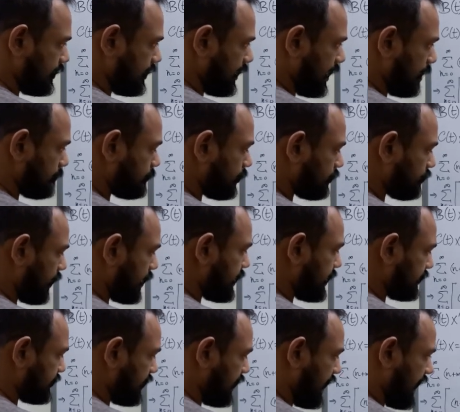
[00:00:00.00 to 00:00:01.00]
I'm not
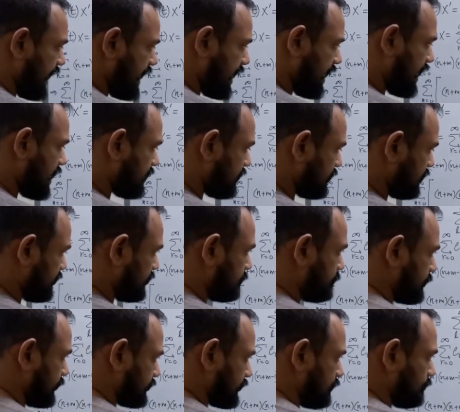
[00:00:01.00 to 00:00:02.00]
writing the an here
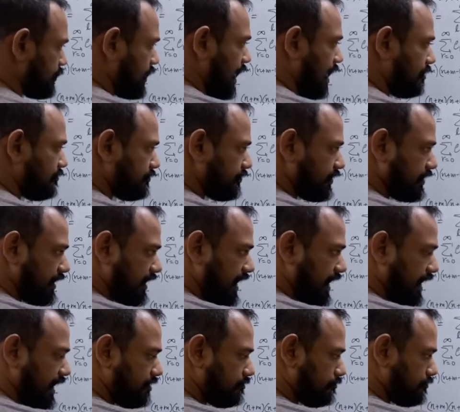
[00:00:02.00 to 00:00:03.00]
because I will have an
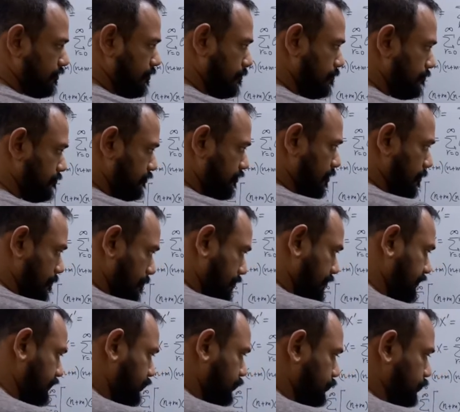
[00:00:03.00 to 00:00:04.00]
an from
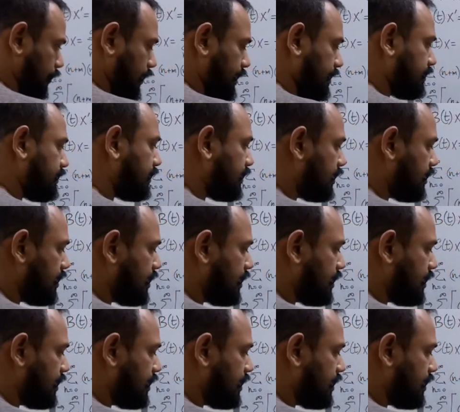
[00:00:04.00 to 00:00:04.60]
this one,